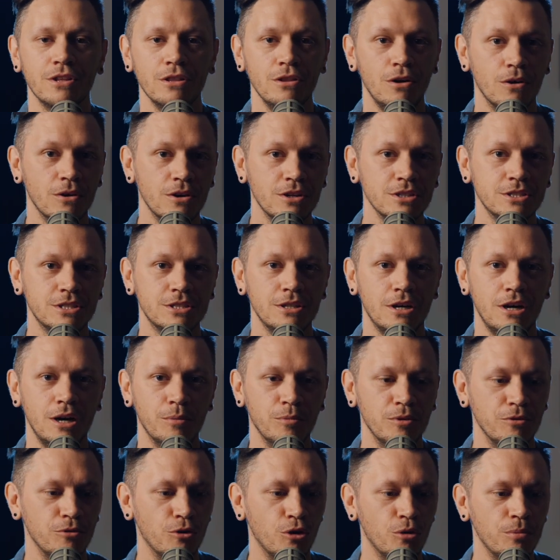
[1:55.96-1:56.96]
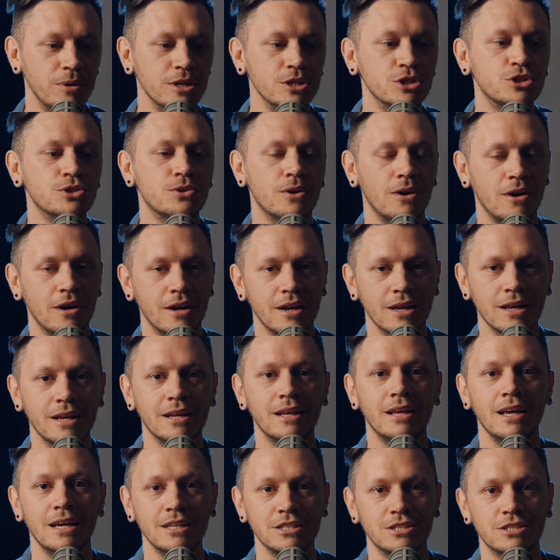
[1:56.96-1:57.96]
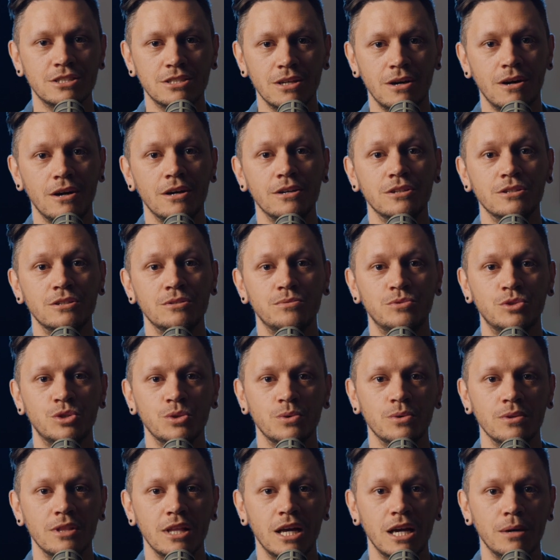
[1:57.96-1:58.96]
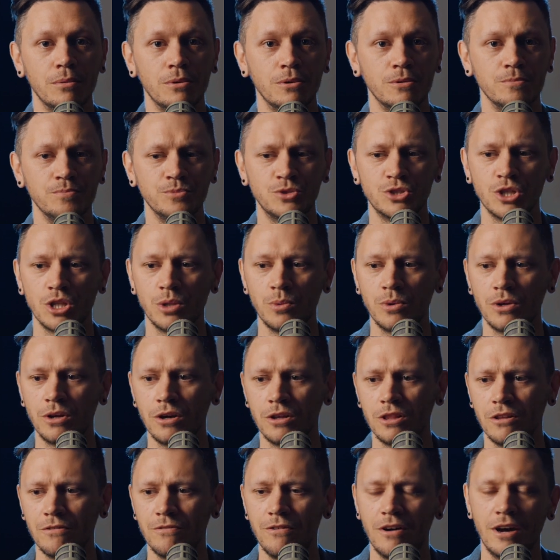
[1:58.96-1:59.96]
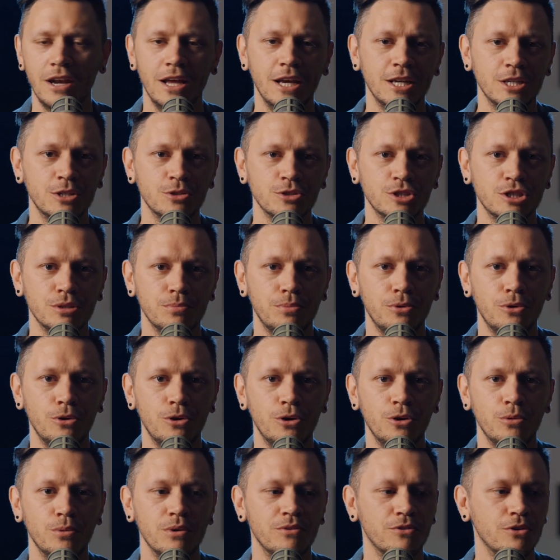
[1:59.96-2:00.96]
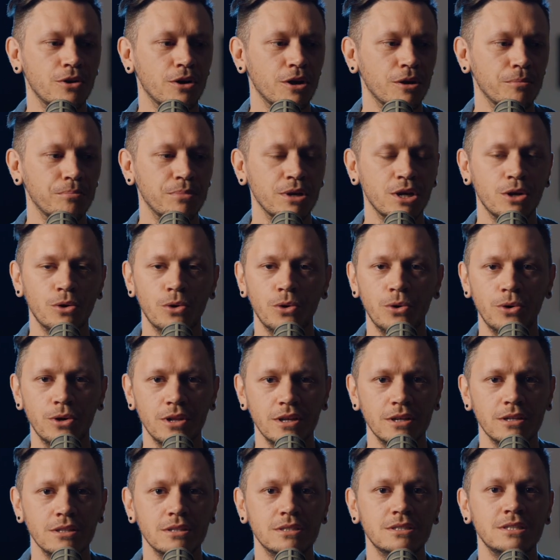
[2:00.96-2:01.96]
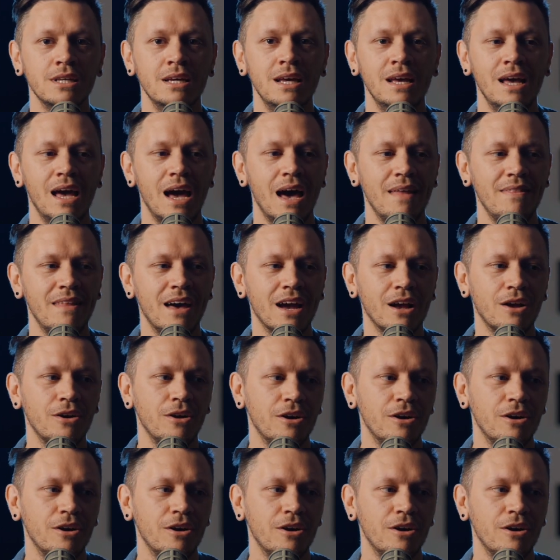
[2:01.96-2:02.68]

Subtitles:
the longest time, we've all been trying to get signed to a label so that we've got the financial support, we've got a bigger audience, and that